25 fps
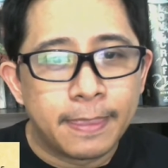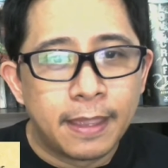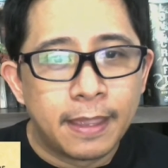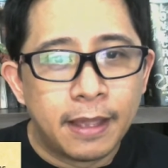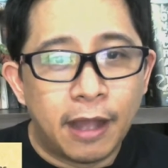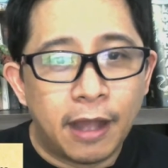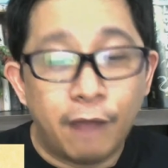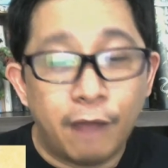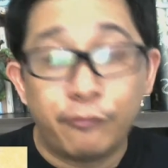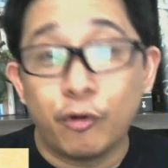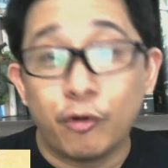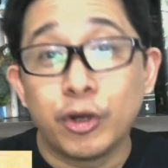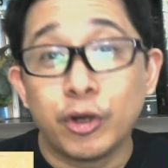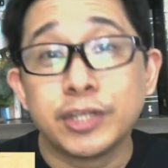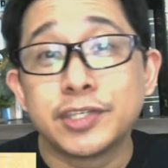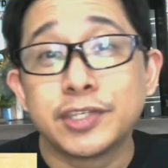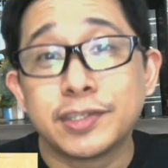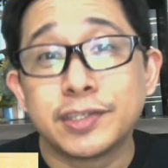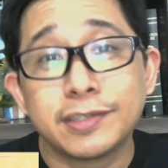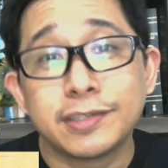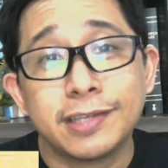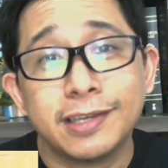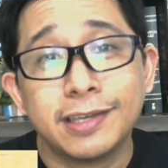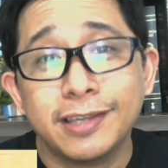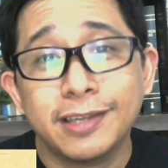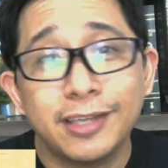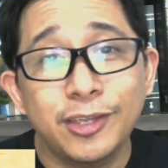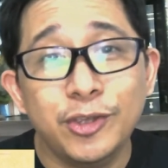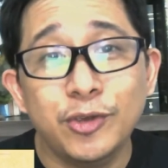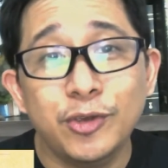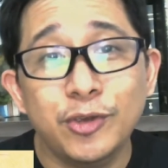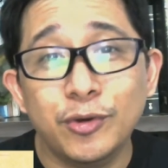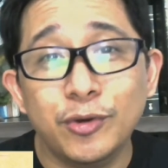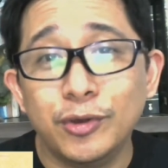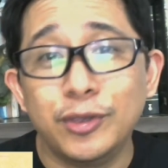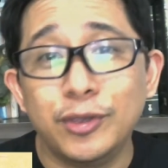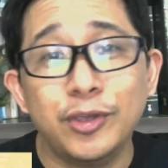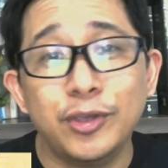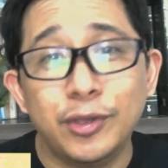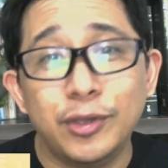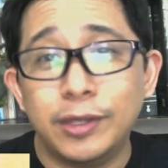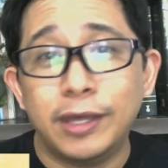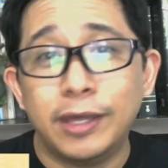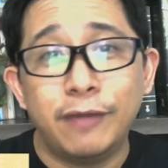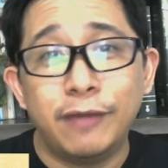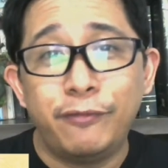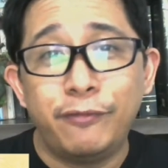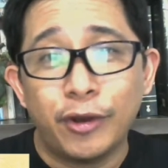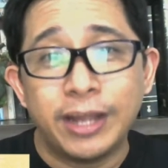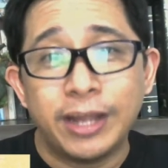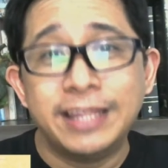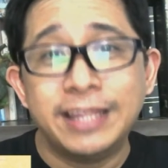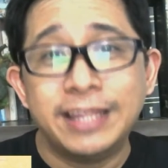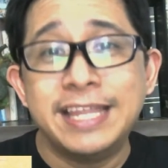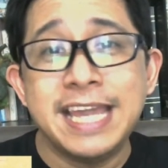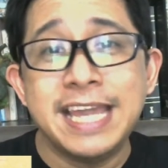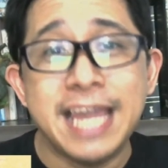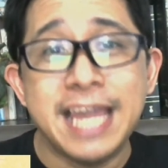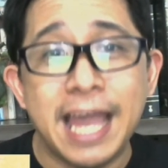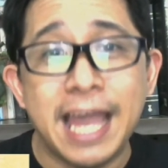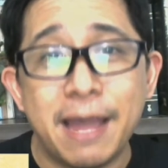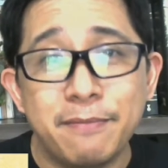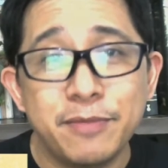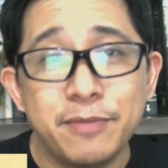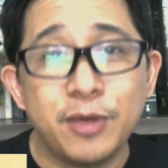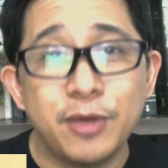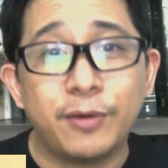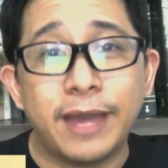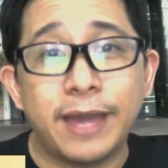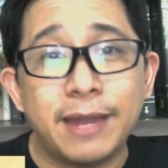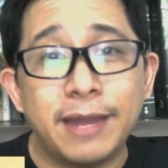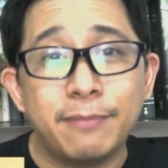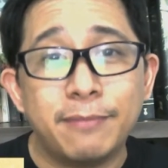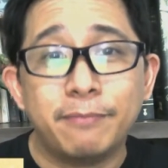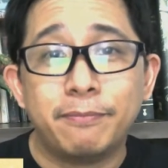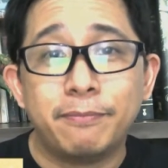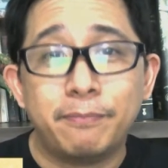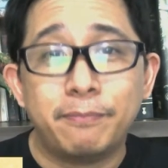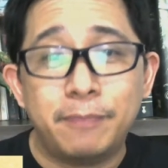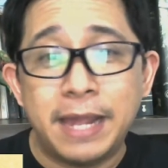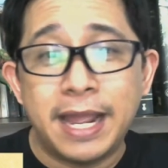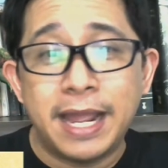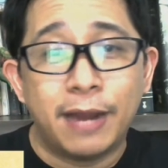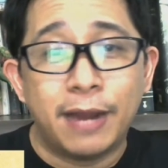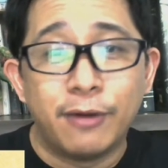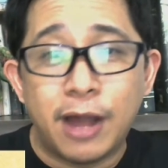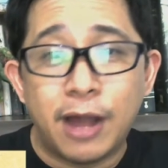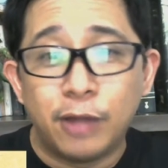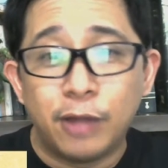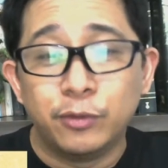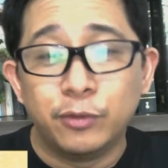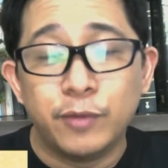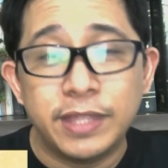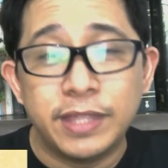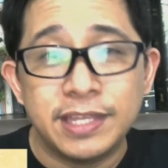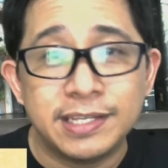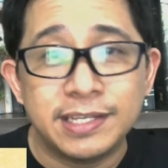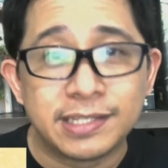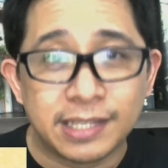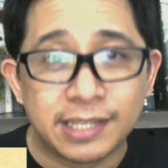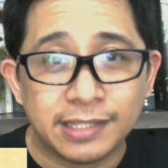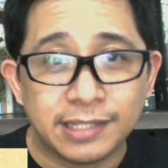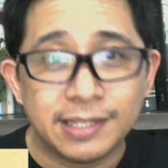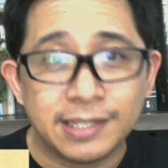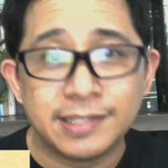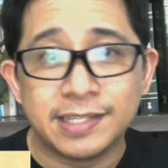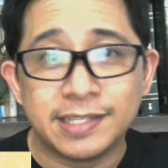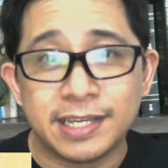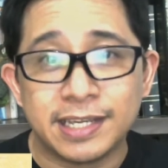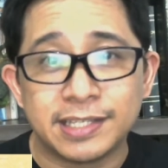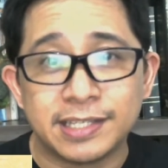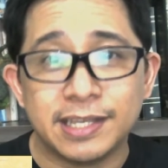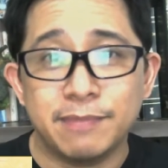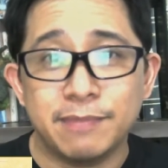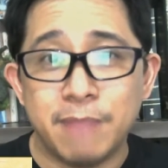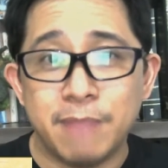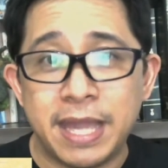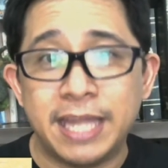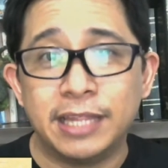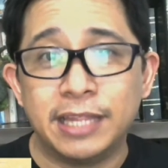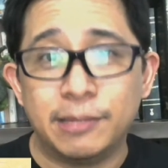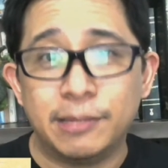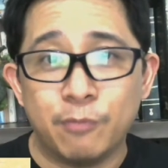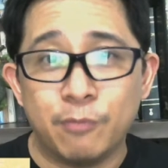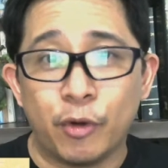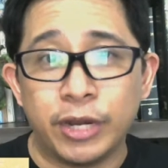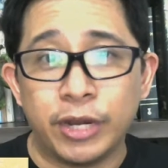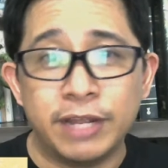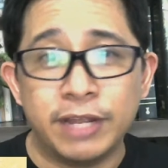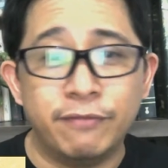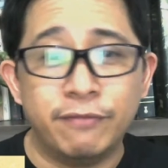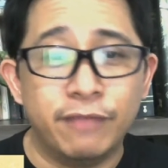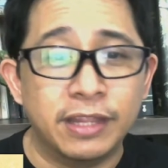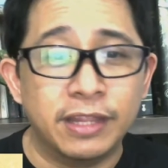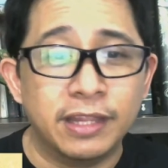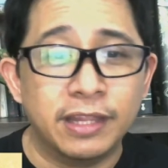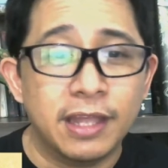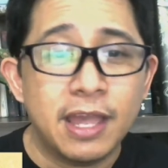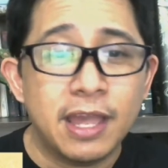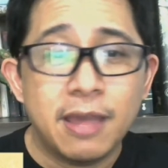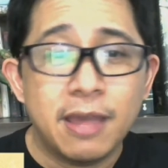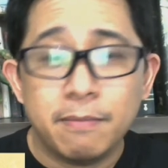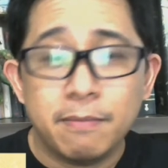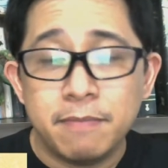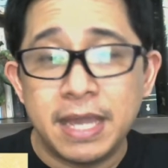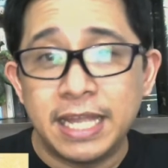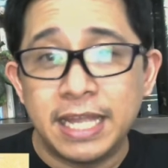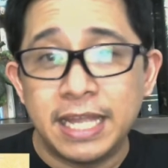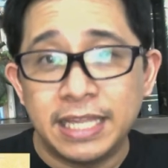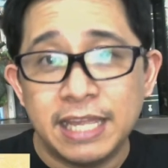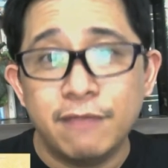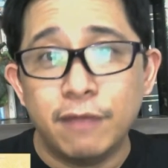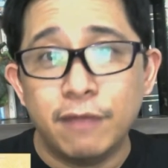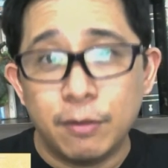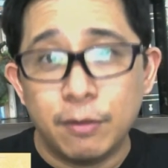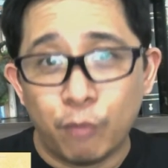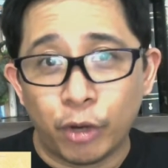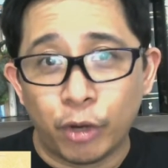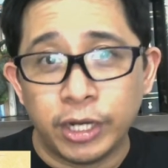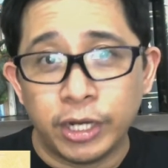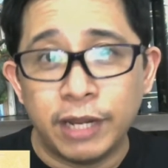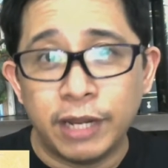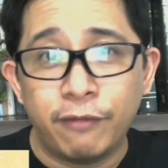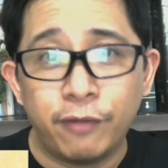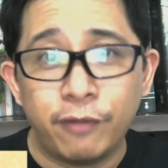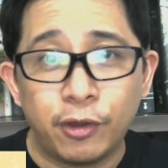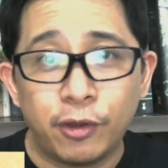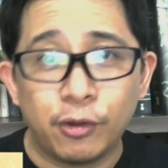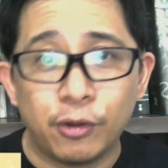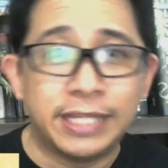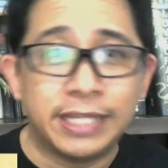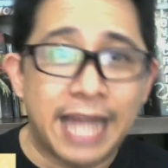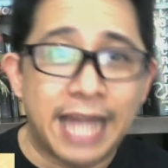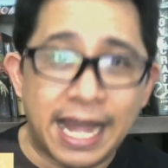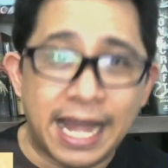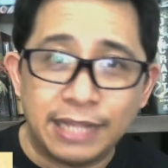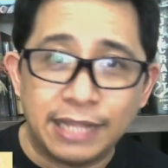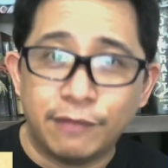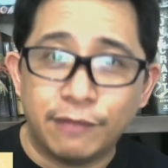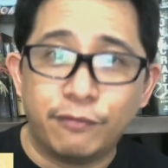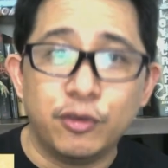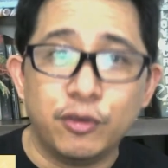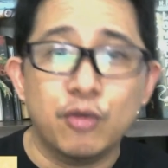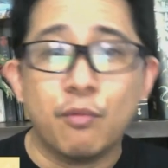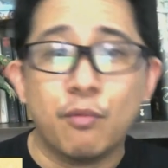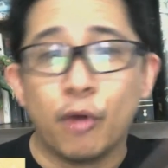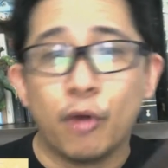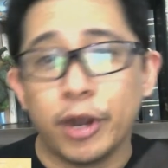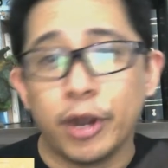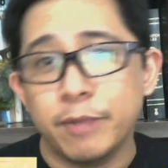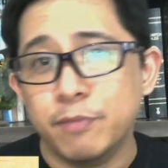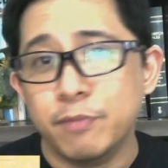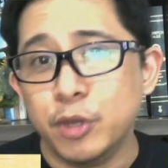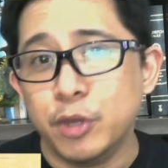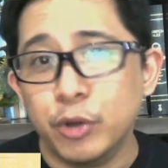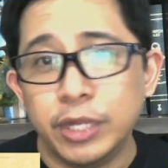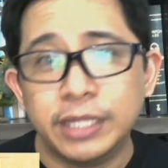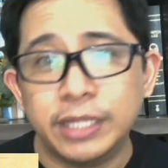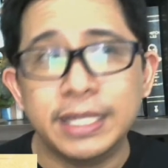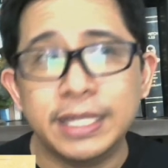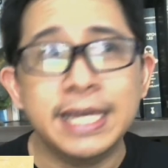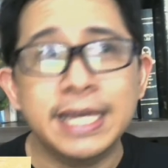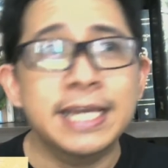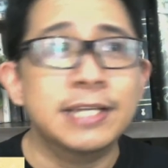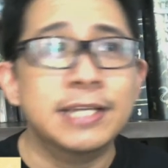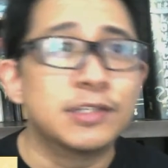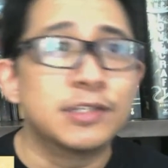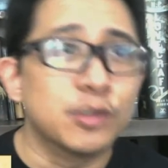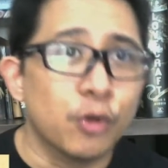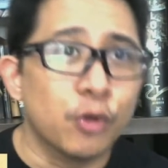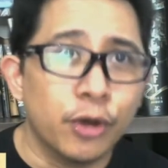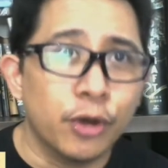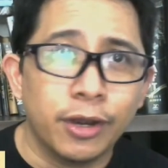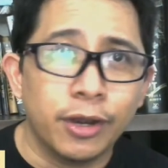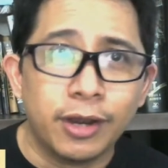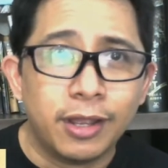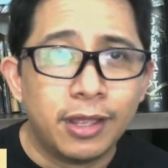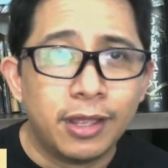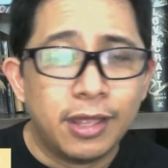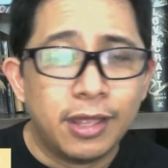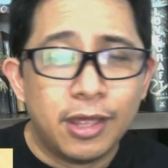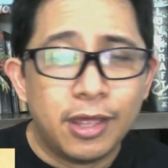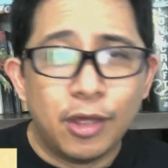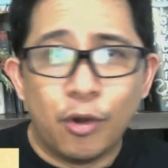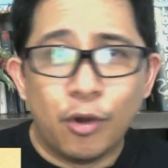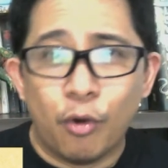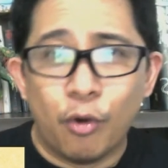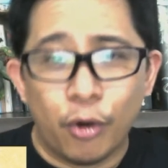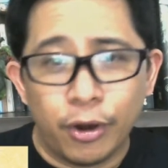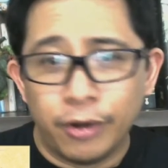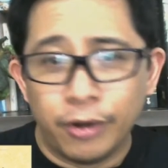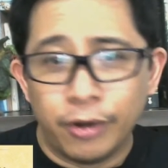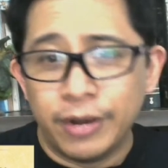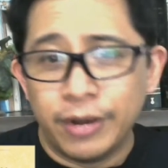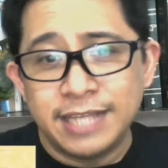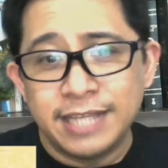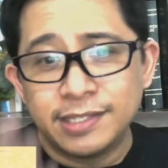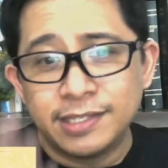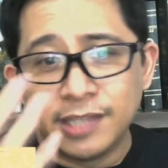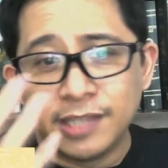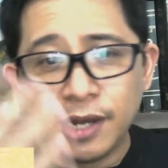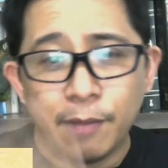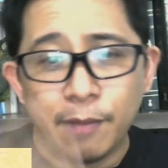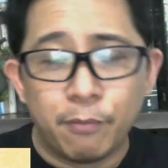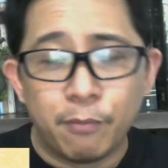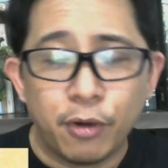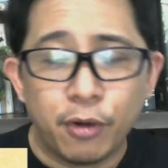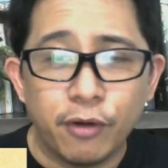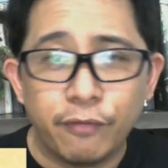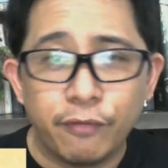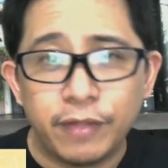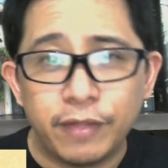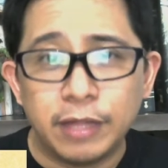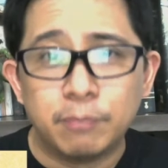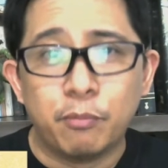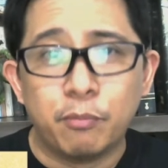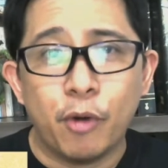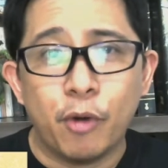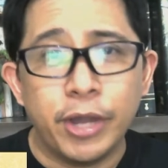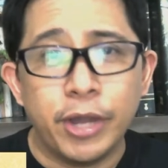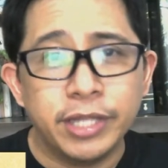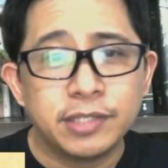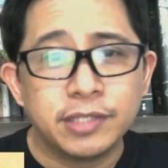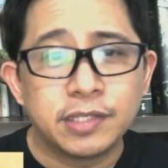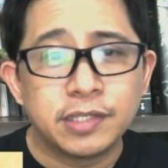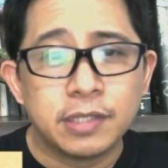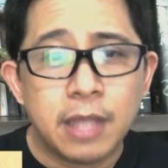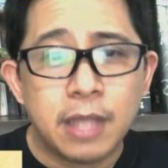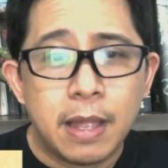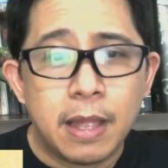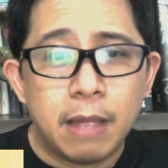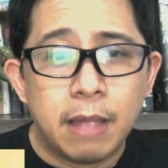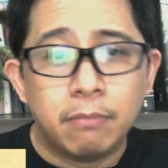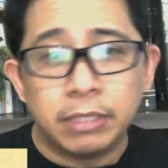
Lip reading: Of course, if you're a DM, you can play around with these statistics and make it even more difficult, add a few more immunities, or raise the number of hit points.